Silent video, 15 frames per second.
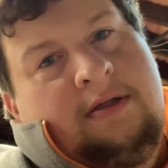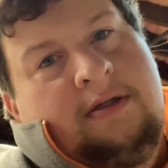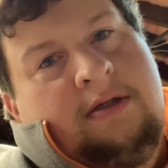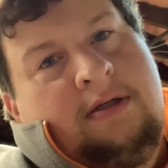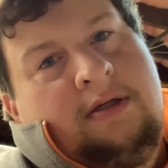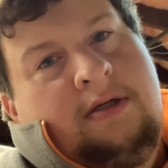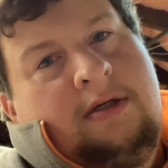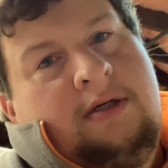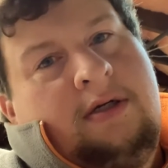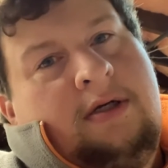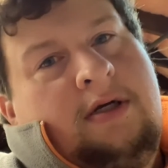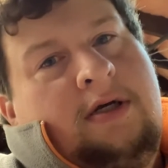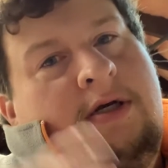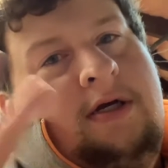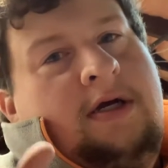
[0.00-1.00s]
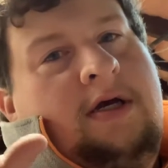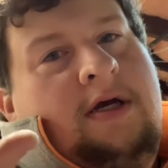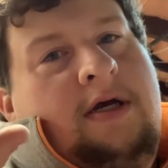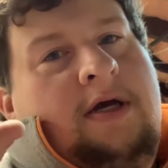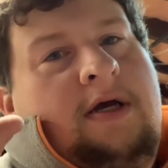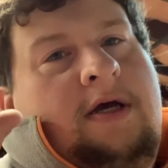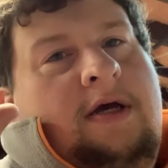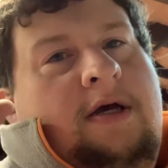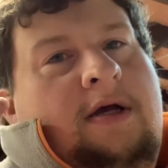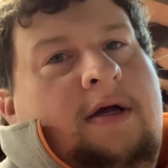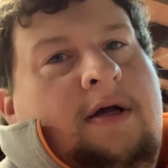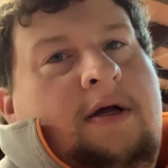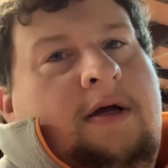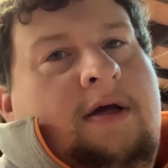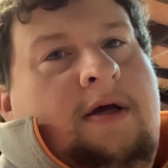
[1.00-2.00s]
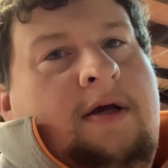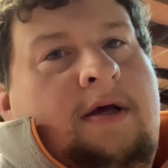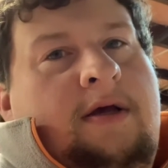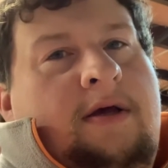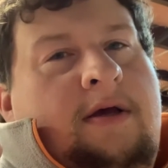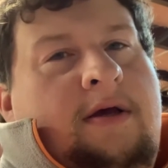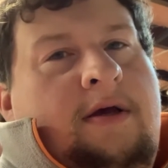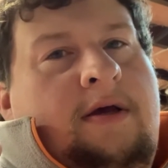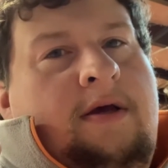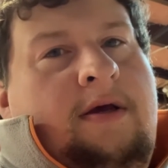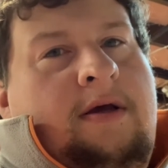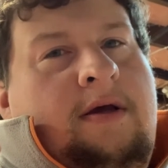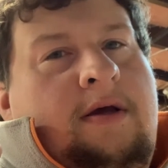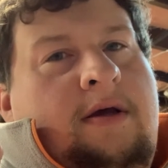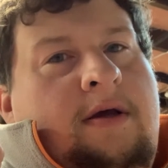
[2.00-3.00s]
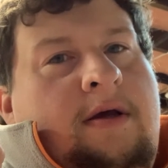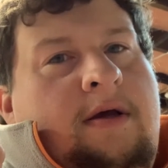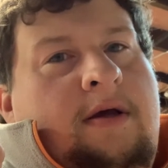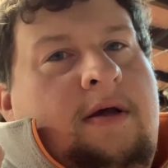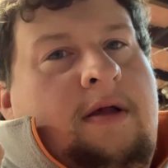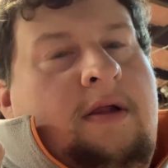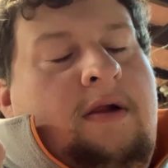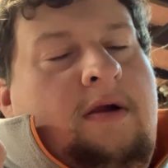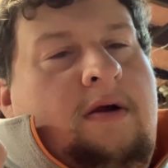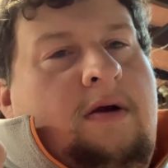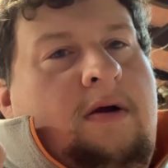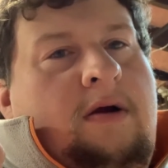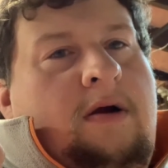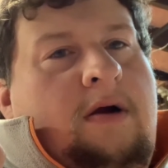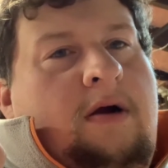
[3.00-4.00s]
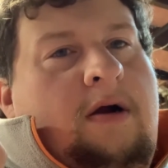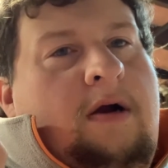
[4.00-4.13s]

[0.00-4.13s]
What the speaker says: (no one is talking)